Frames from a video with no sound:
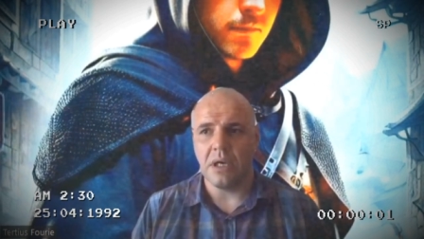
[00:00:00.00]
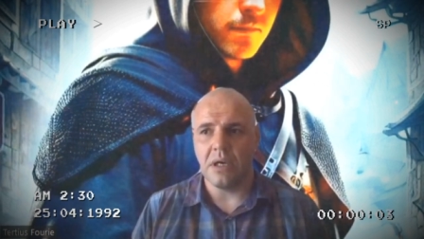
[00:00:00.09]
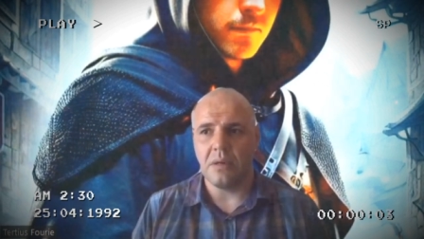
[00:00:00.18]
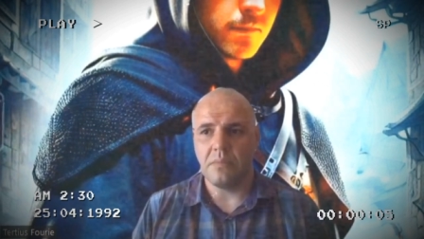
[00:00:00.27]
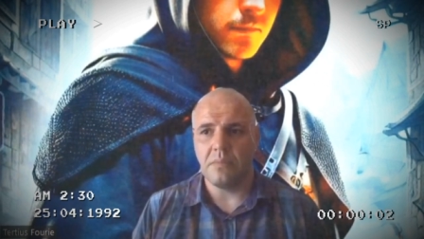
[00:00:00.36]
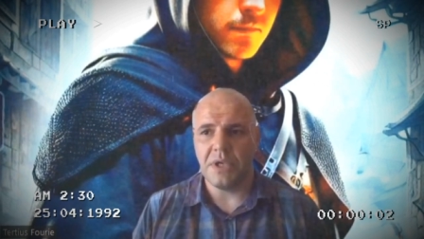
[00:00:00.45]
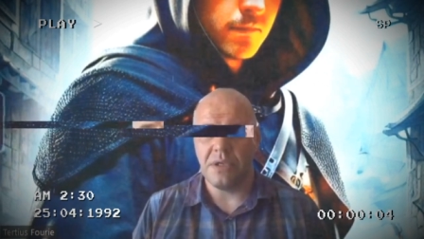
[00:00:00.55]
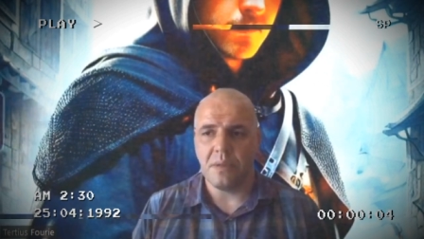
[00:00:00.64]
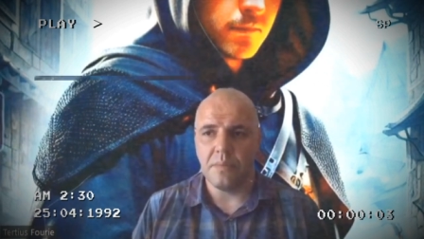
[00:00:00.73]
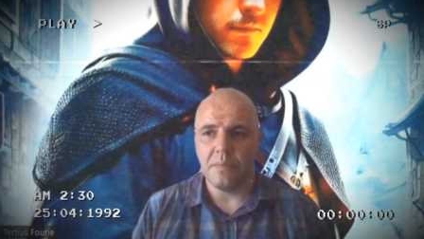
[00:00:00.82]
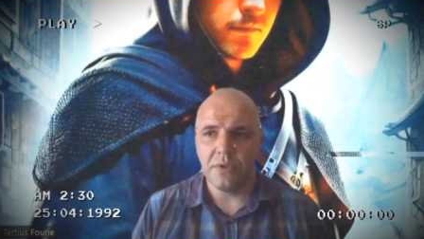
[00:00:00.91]
Um,
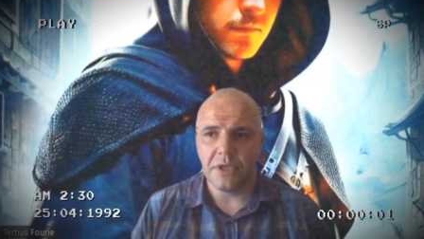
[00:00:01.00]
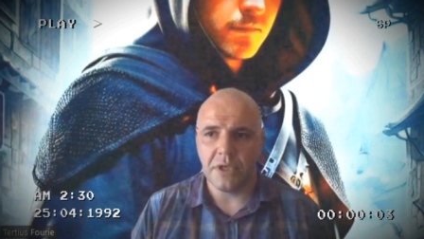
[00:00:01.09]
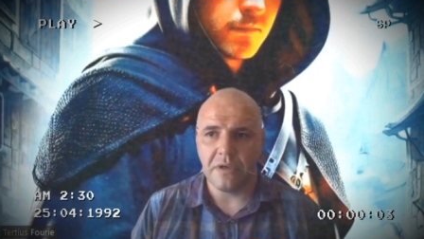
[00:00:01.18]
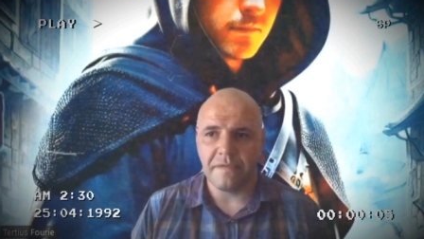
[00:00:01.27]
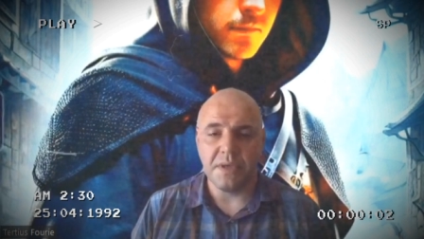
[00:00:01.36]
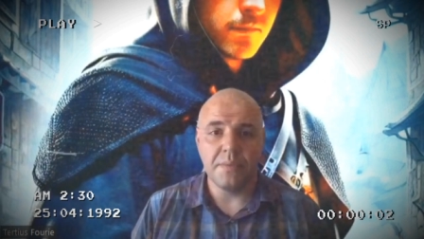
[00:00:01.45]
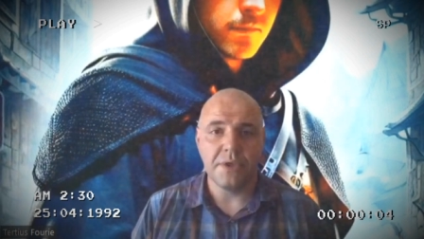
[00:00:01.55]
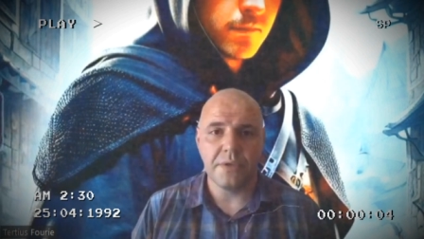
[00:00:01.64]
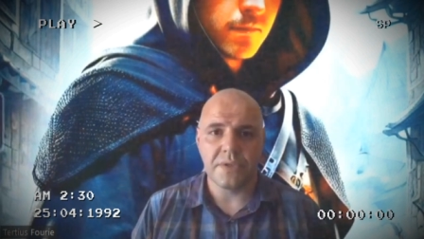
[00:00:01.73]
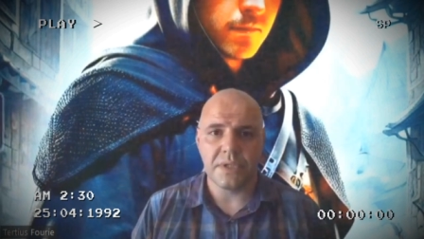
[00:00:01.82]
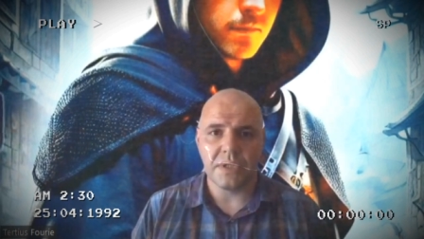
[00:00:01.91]
in the book of
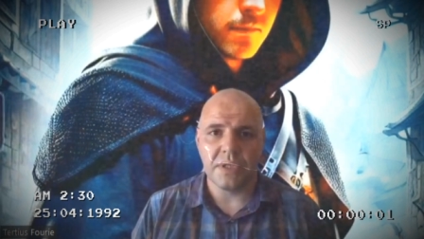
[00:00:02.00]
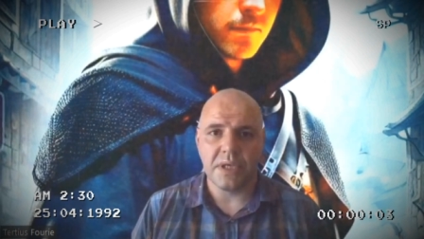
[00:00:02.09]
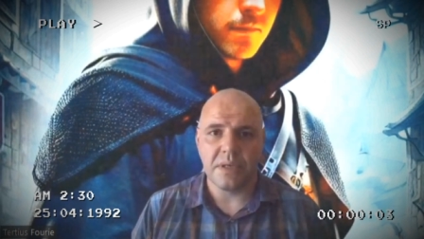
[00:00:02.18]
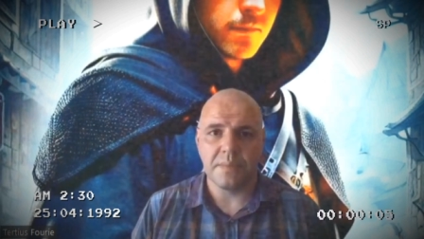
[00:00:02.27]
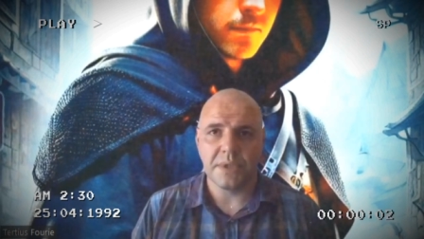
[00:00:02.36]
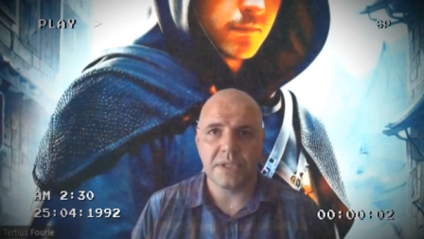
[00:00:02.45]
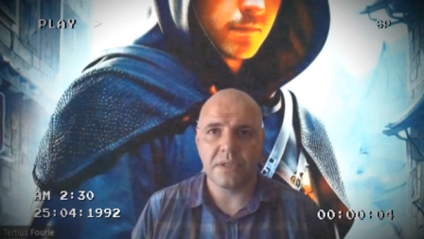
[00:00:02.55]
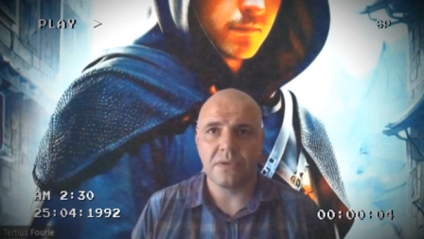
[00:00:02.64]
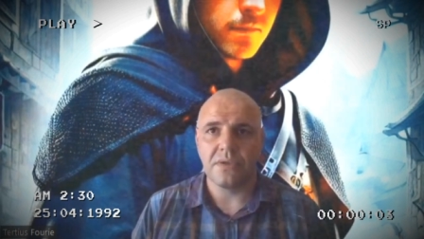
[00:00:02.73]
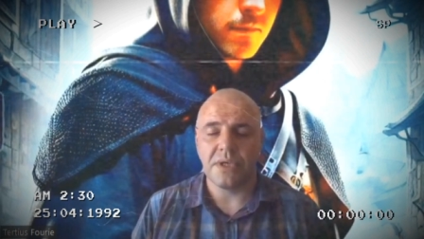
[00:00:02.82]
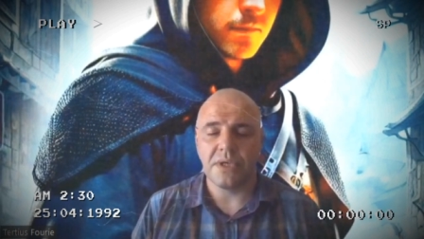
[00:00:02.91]
Hebrews, in the
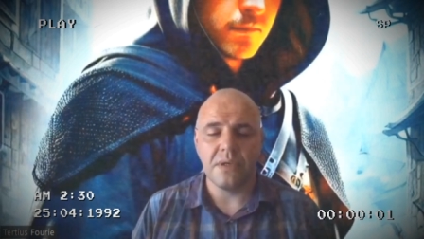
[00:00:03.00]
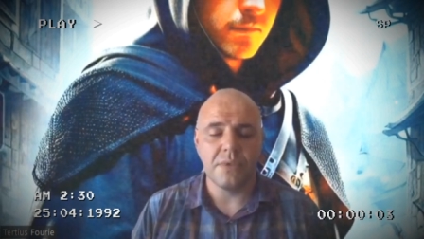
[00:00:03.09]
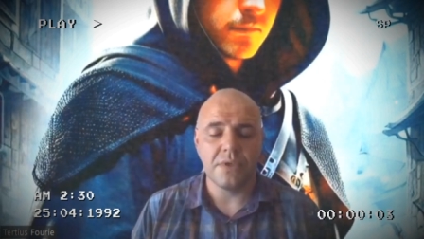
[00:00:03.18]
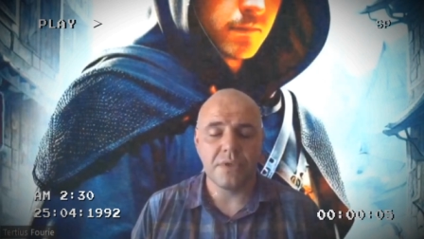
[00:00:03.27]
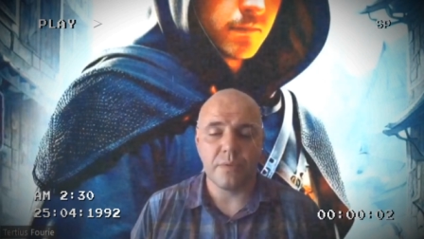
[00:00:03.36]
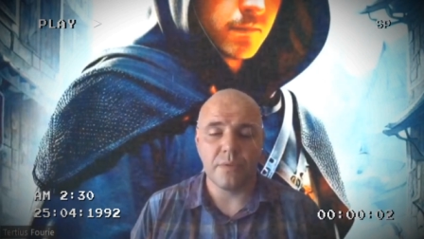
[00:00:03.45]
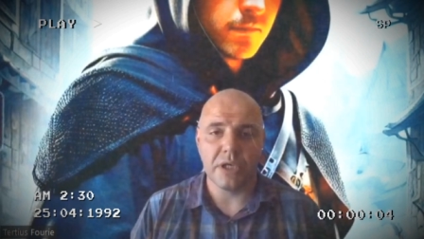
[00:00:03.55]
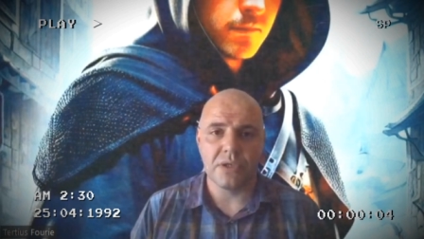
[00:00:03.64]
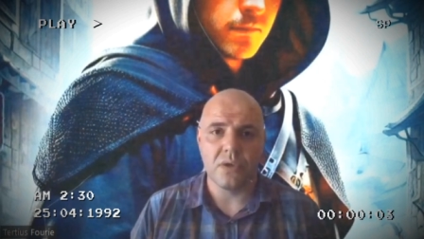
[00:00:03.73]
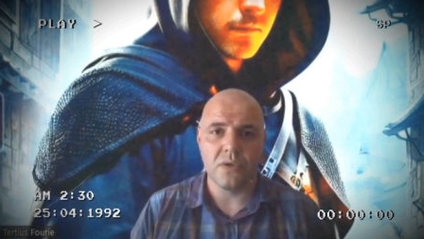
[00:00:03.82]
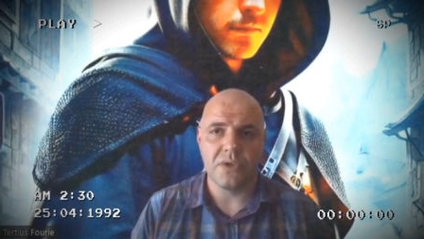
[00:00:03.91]
epistle to the Hebrews, we
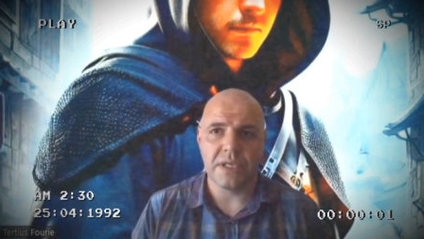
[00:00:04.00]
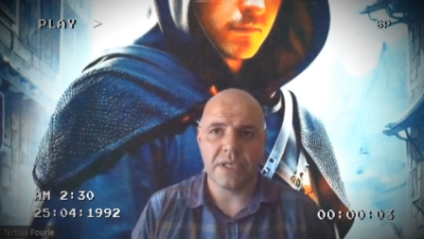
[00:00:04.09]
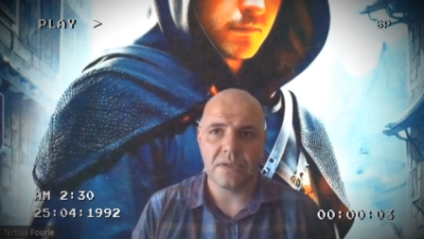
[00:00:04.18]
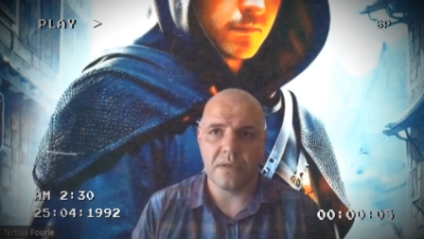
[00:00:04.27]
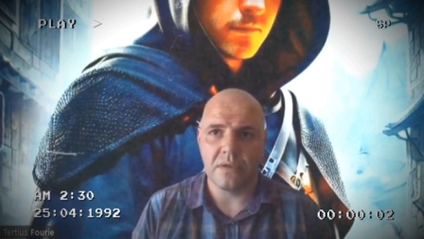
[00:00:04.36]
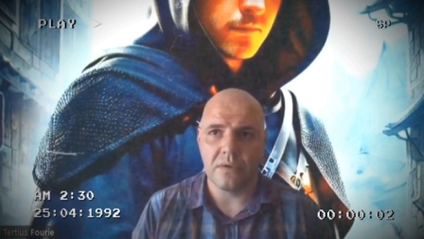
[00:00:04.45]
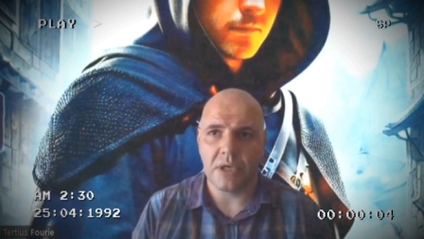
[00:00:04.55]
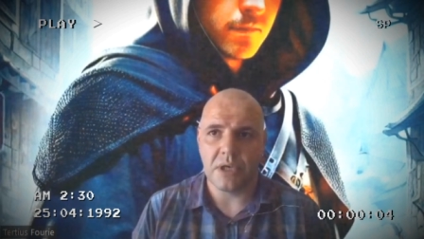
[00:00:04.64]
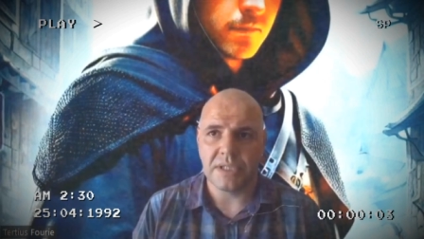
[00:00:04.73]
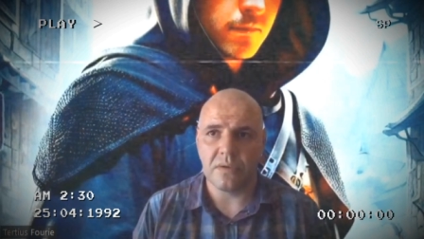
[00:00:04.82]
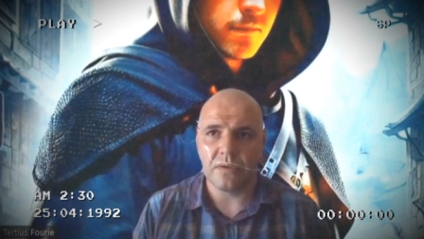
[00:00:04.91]
are told that
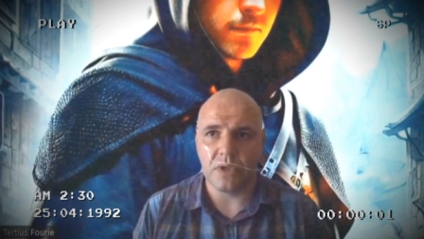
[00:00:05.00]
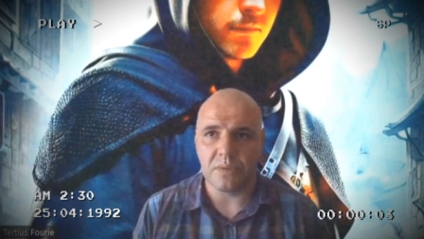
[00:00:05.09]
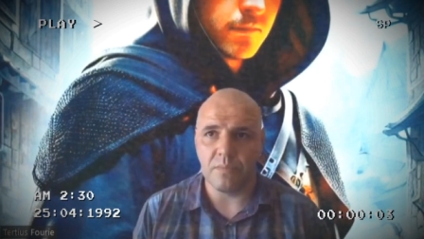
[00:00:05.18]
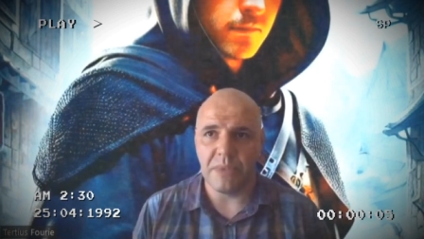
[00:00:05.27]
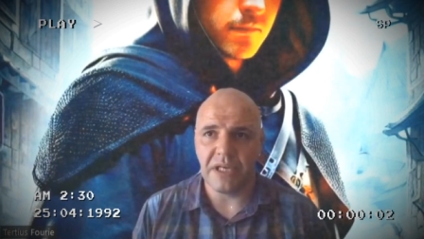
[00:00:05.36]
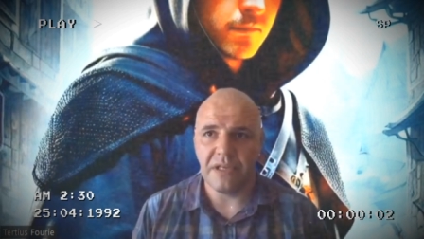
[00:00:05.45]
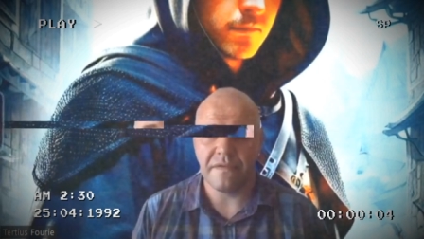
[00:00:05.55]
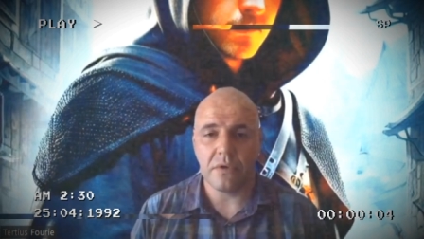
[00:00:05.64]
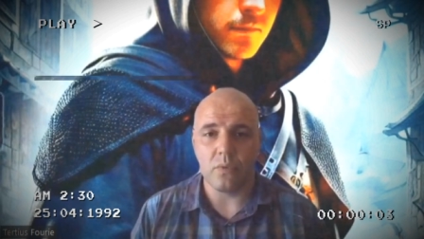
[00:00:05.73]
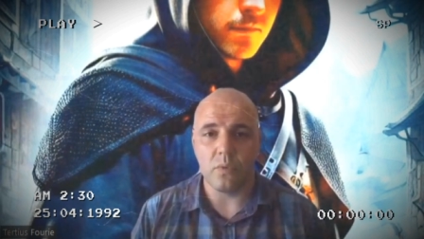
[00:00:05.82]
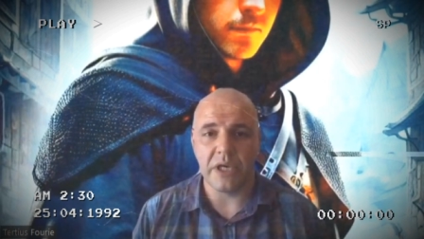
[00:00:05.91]
Christ was made
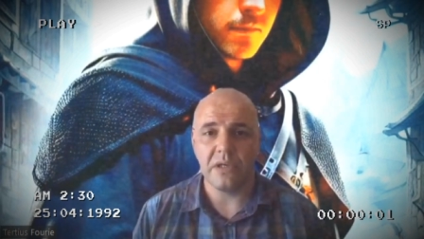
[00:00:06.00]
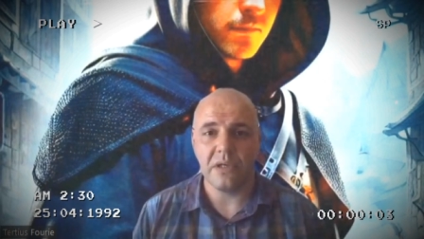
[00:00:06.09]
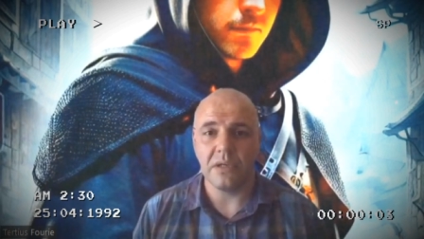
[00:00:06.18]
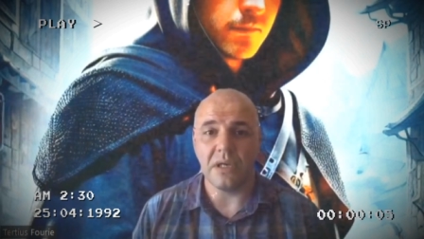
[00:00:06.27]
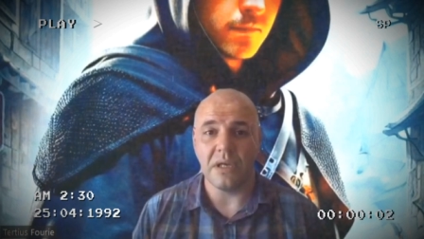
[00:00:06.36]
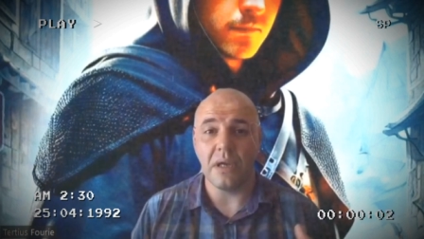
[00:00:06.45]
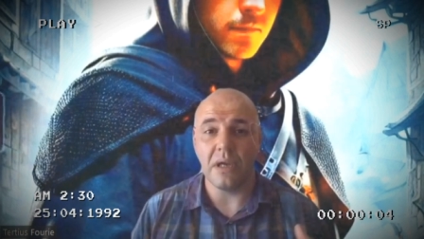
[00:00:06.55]
for a while